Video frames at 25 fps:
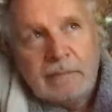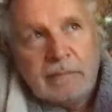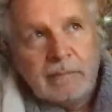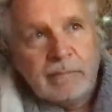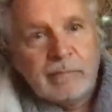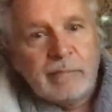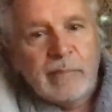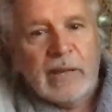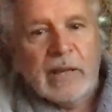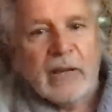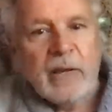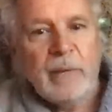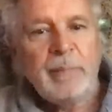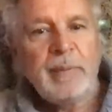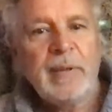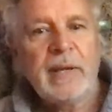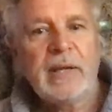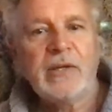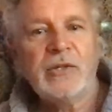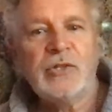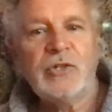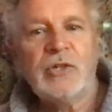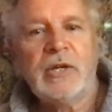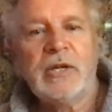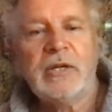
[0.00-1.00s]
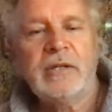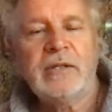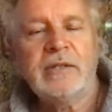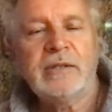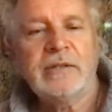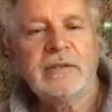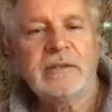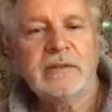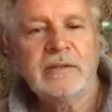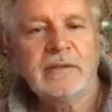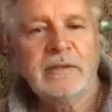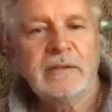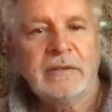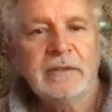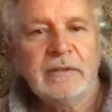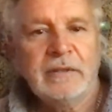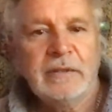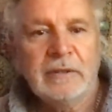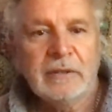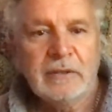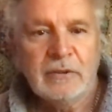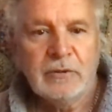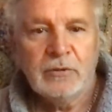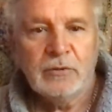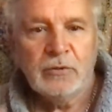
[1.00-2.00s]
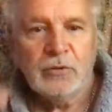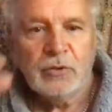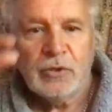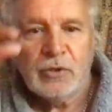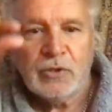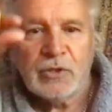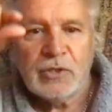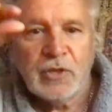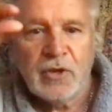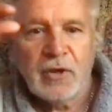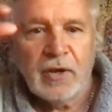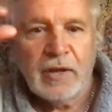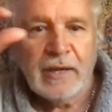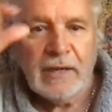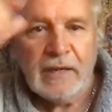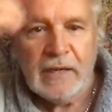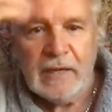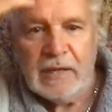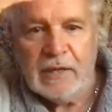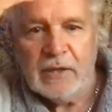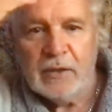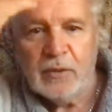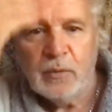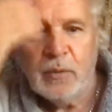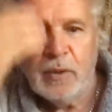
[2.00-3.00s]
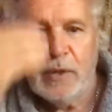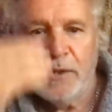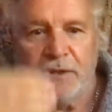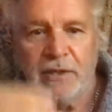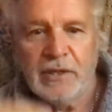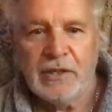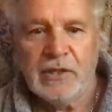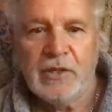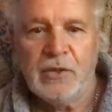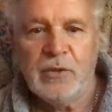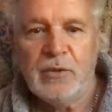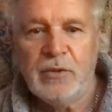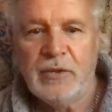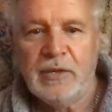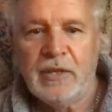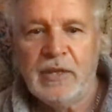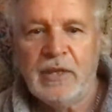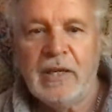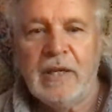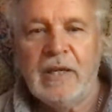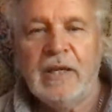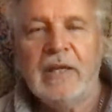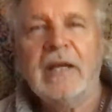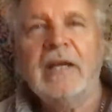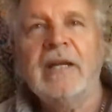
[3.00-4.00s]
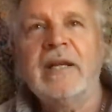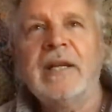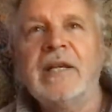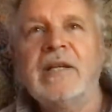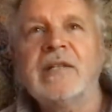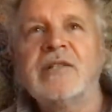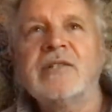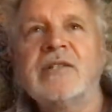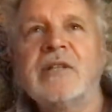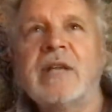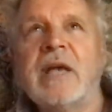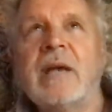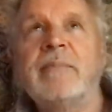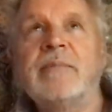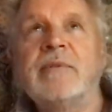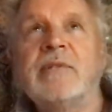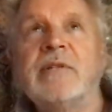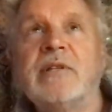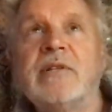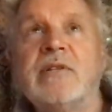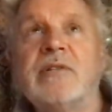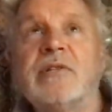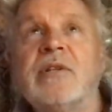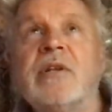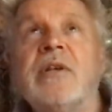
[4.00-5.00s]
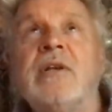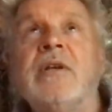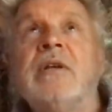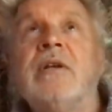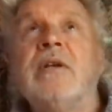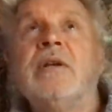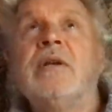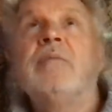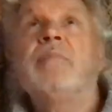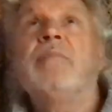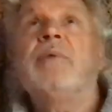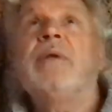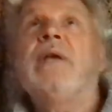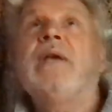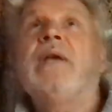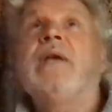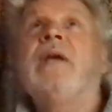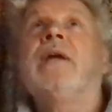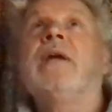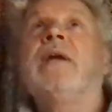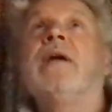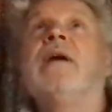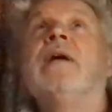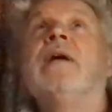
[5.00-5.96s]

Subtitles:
Bigger picture, or the tiny little one that you think and accept as being,